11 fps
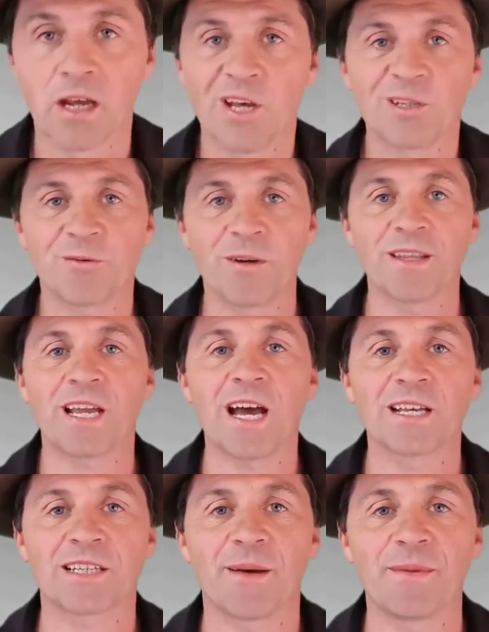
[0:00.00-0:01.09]
So when the
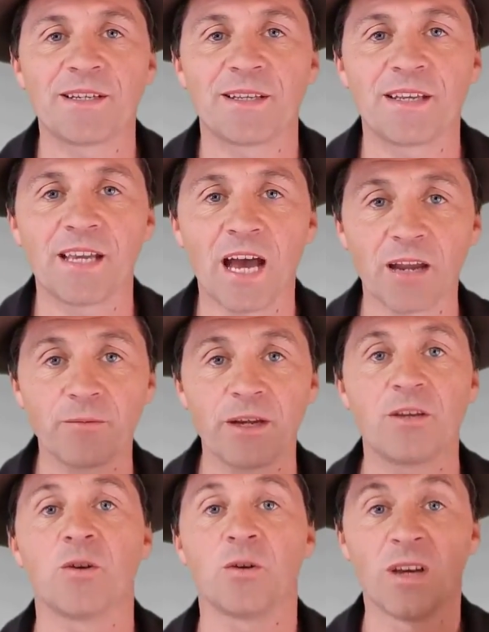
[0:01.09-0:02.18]
cars come into the yard, we
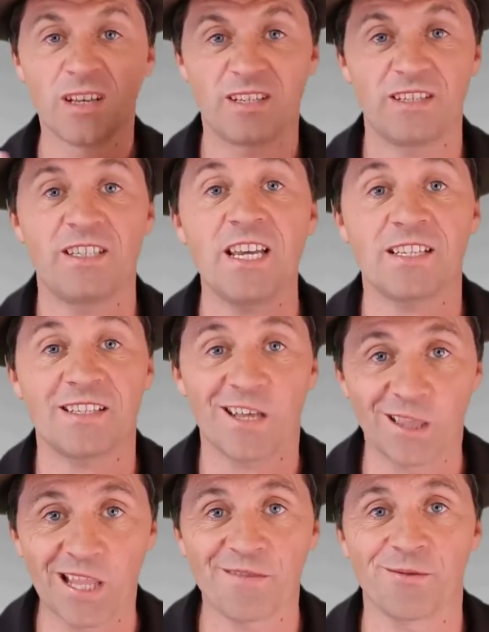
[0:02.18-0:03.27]
do 6
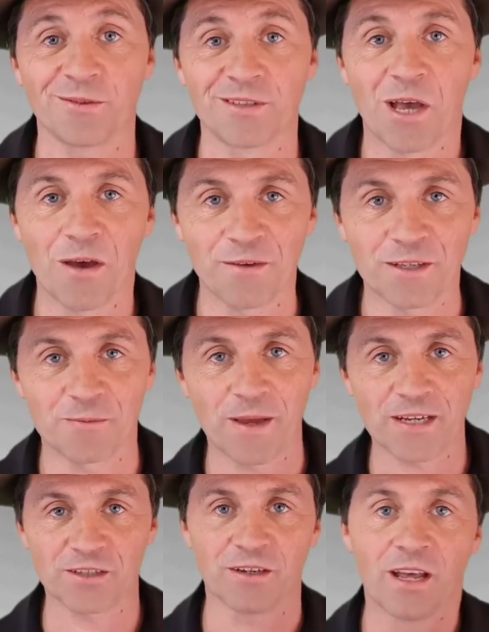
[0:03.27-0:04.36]
levels of
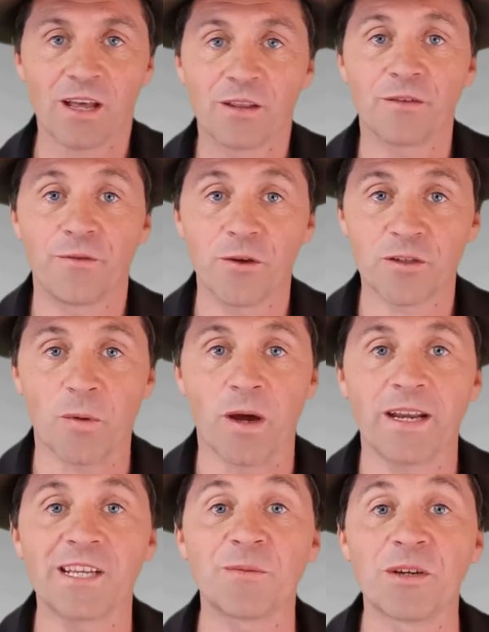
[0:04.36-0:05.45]
inspection. The first one
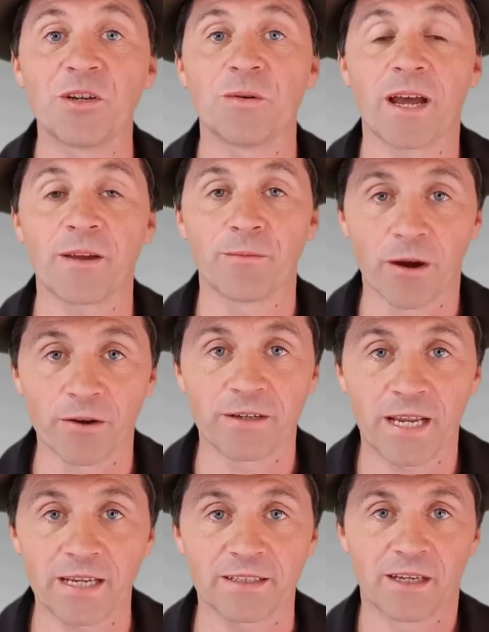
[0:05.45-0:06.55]
is we do a road
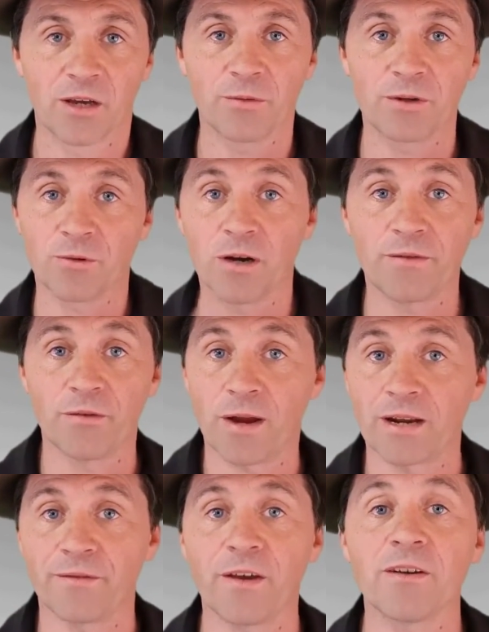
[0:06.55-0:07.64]
test. We drive it
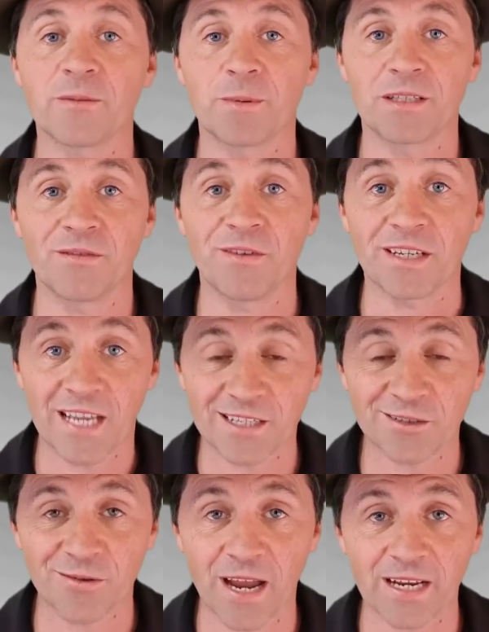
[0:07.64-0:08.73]
around a very specific
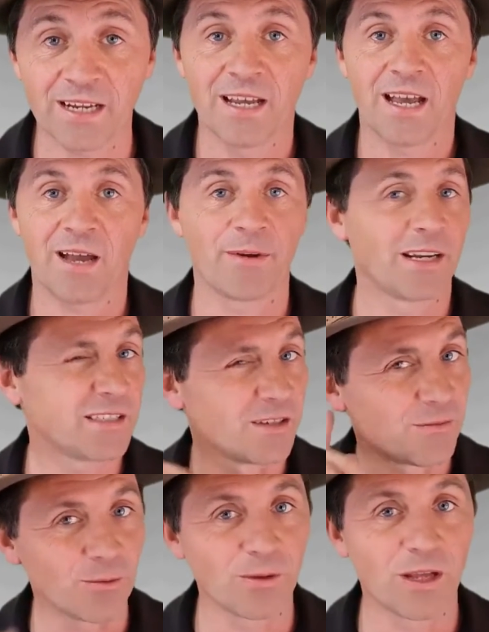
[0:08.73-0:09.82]
test track and we listen
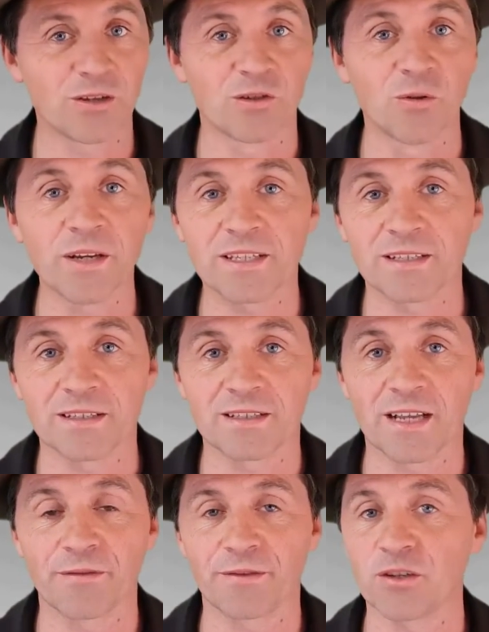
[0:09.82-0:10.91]
for all those noises and
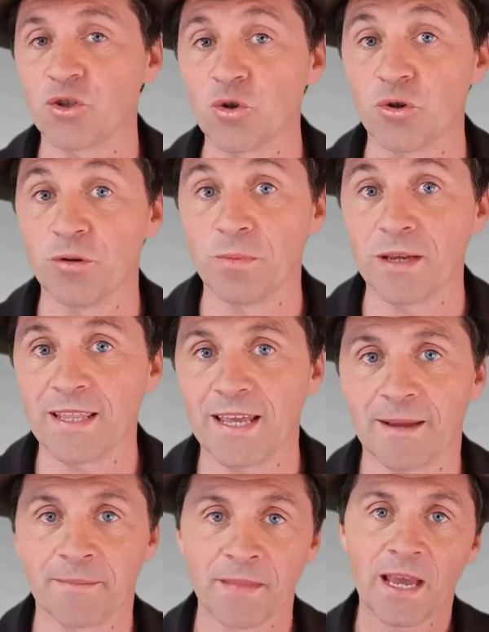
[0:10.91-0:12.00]
stuff that shouldn't be
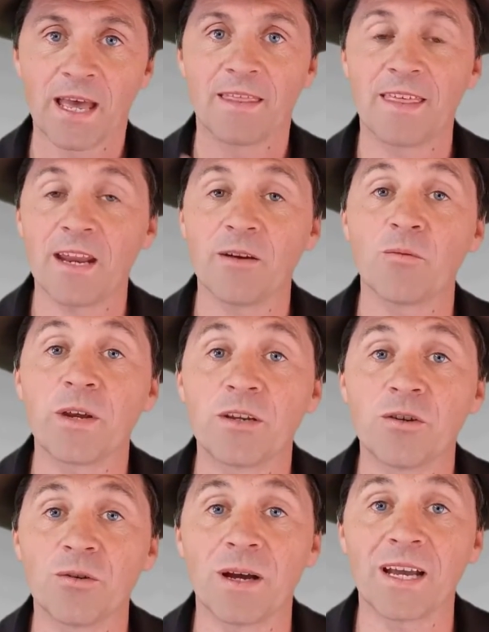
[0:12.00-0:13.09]
there. Then we
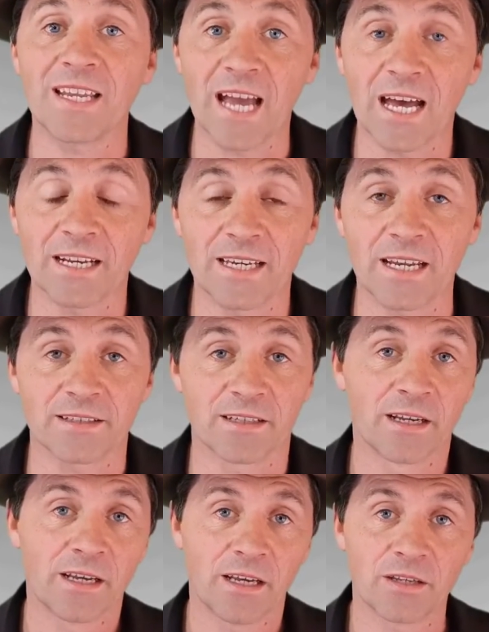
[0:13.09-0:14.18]
do a yard test.
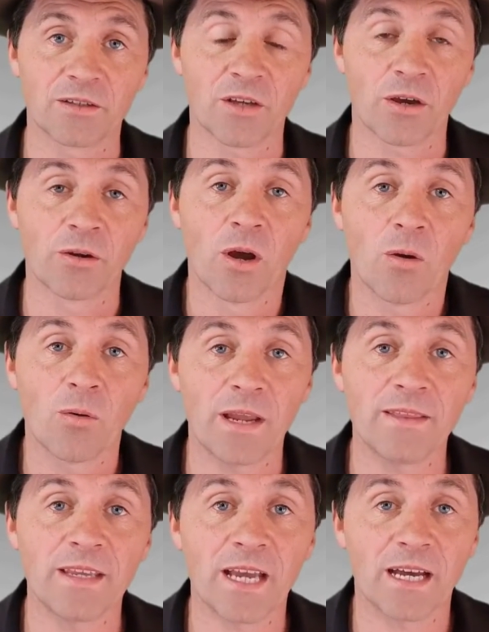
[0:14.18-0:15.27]
And so
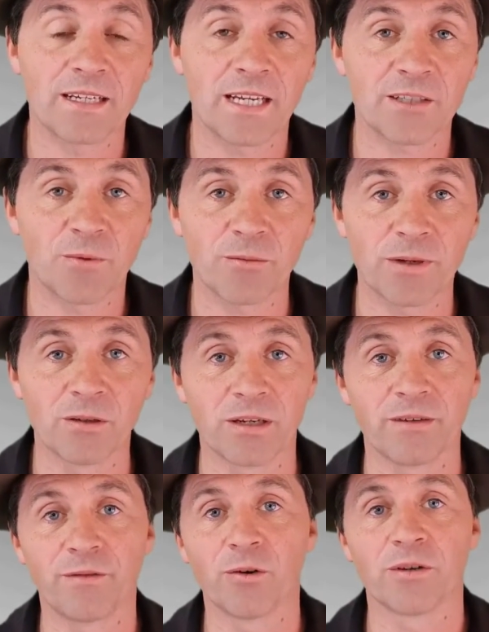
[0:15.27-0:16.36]
in the yard test, what we're
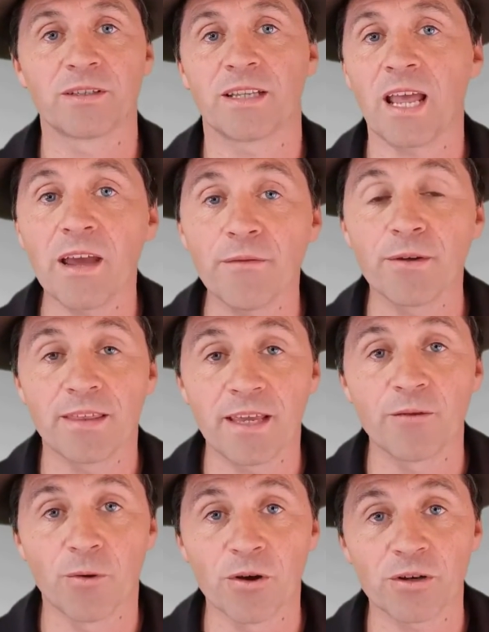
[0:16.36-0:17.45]
looking for is that
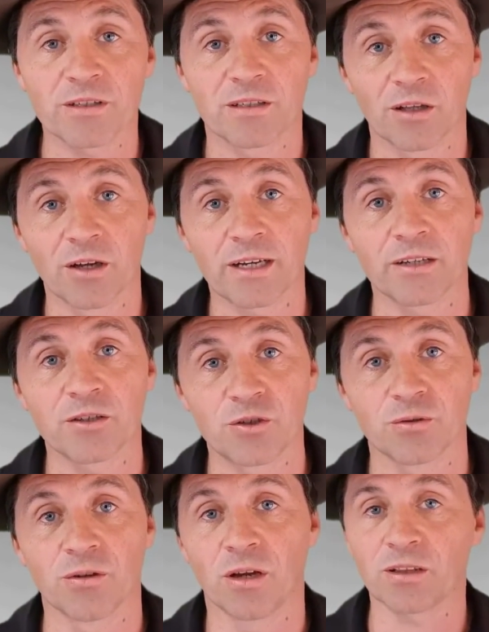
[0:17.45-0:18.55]
everything works like it
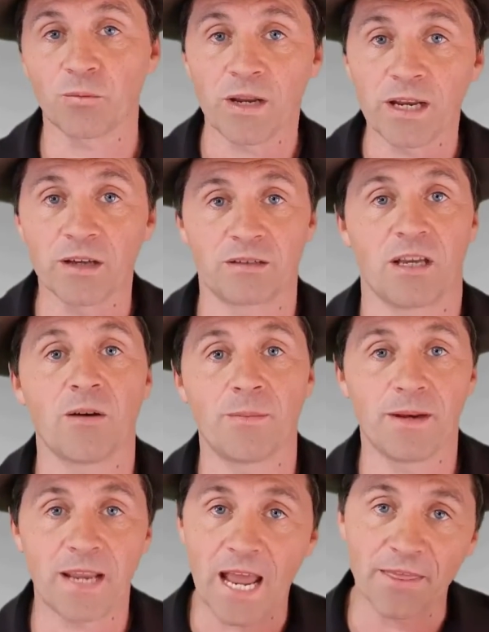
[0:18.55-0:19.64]
should, like the windows go up
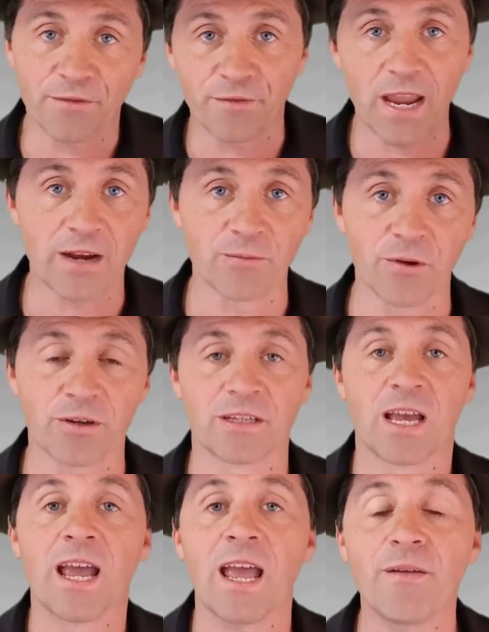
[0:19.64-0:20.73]
and down, the fan works,
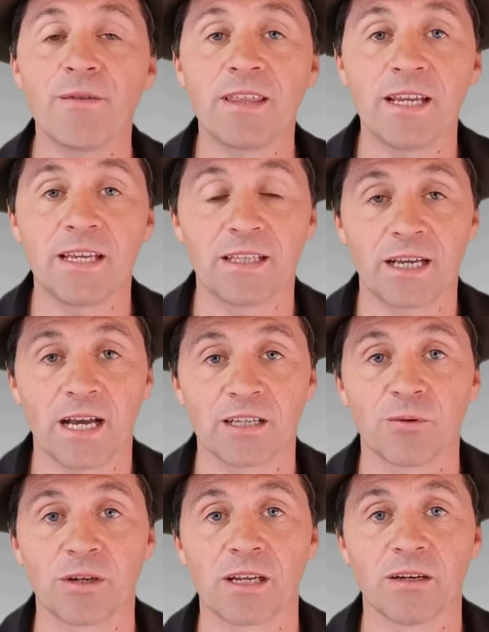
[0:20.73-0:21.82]
everything in the car is
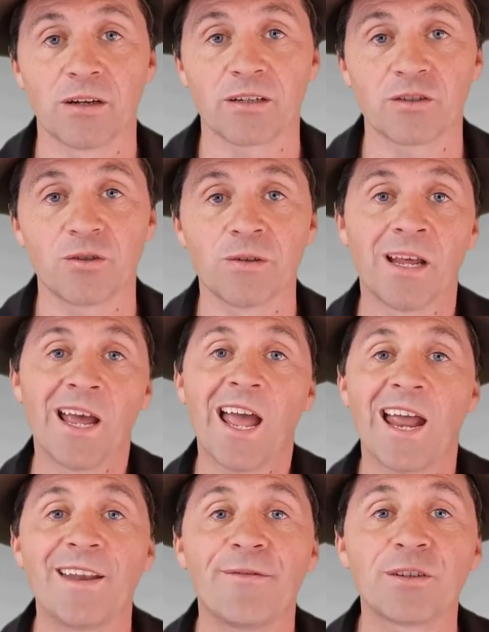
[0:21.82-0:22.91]
working like it should.
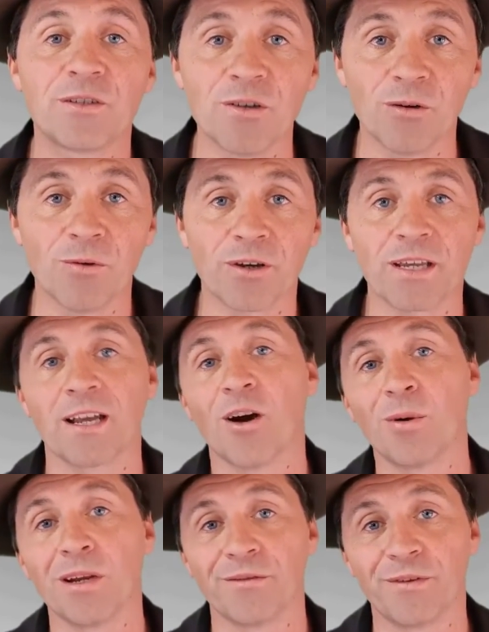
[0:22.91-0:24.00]
And if it's not working, I
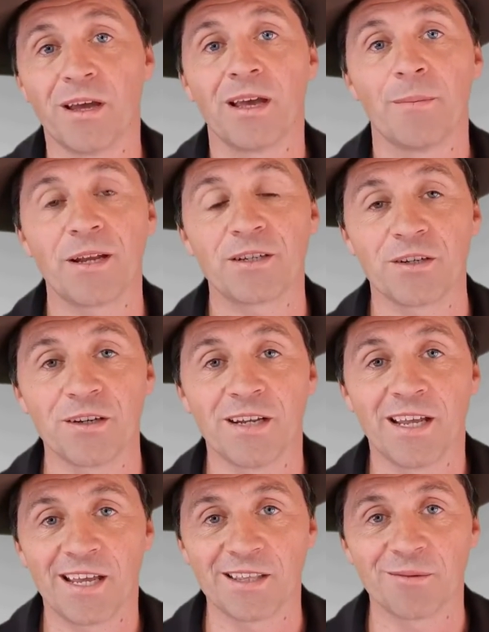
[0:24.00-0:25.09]
will have mentioned it
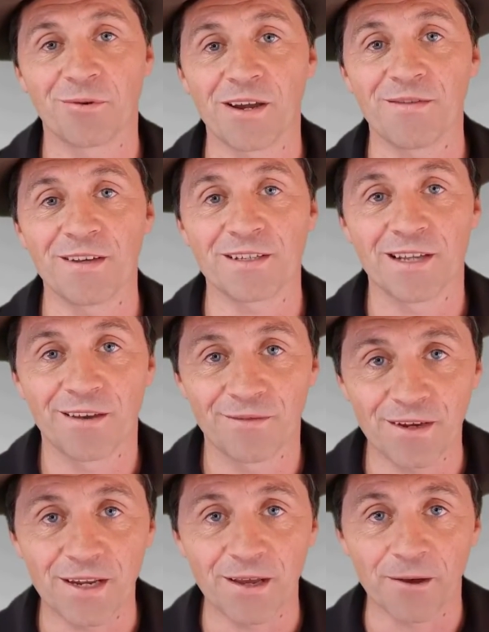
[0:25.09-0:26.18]
in the previous
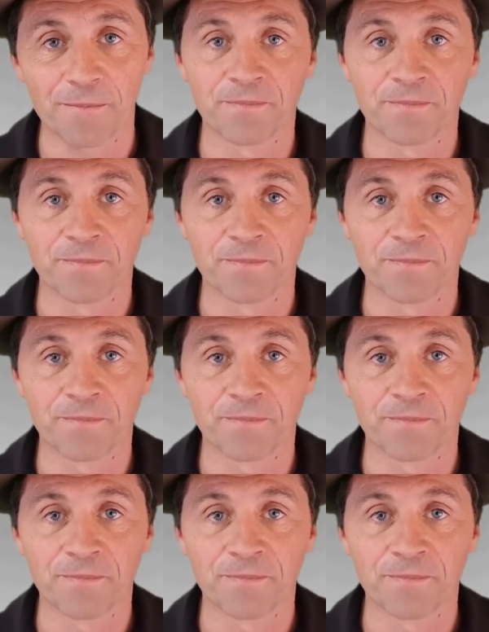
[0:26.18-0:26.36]
video.